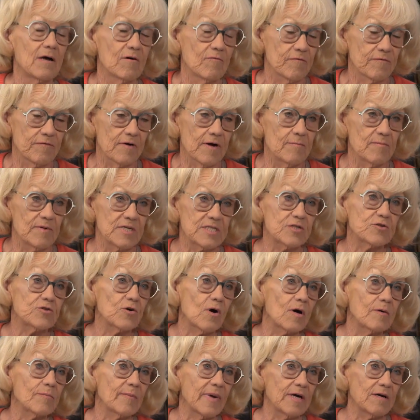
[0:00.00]
from a
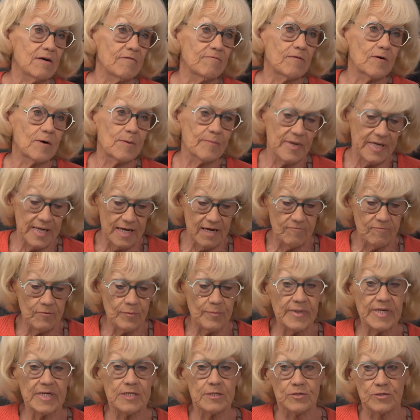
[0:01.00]
strong mayor form of
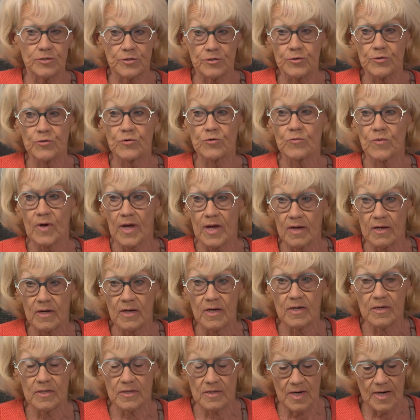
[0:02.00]
government to
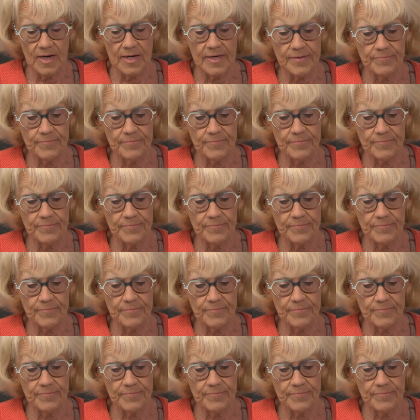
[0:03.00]
a